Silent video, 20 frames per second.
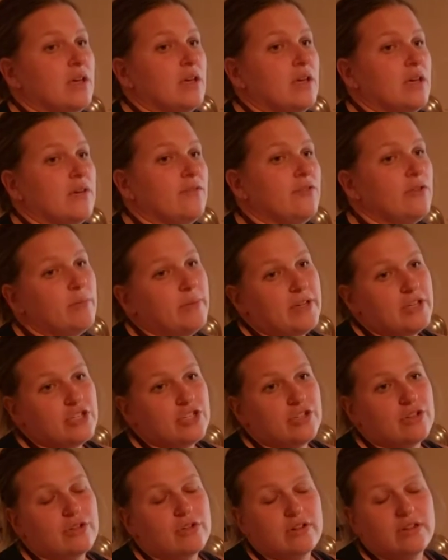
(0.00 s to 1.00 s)

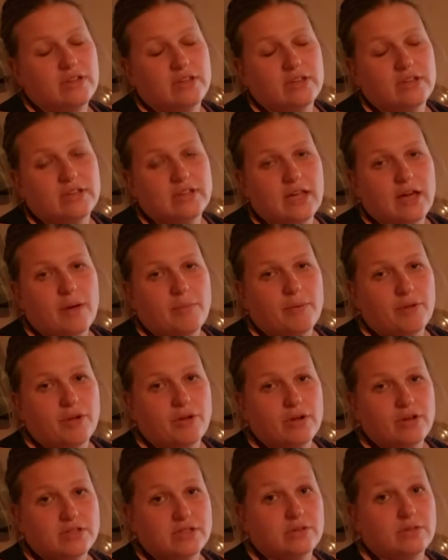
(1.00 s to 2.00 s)
inflammation or anything like that, but you're
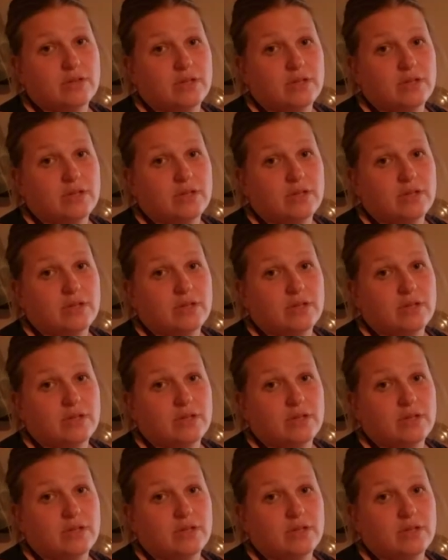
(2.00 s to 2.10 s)
also